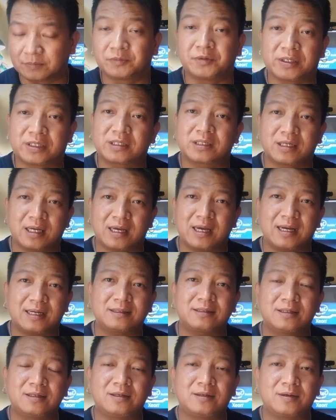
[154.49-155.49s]
which
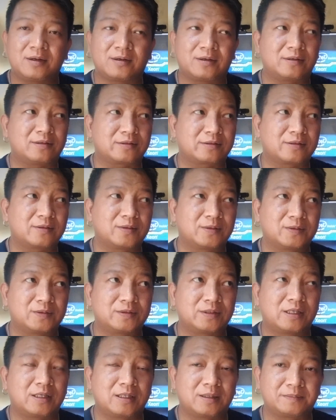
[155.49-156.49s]
actually also